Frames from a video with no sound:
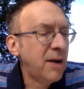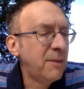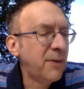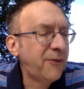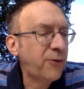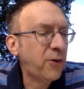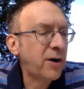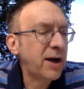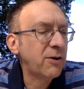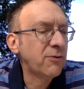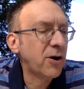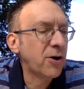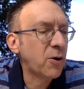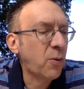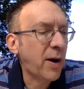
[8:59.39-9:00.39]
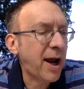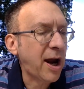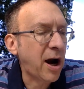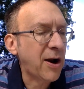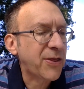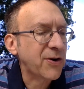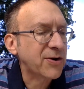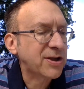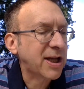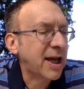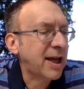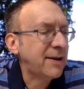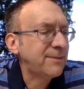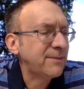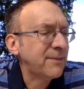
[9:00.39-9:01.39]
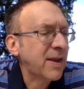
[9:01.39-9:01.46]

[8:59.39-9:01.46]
Before he rode away, Arthur said,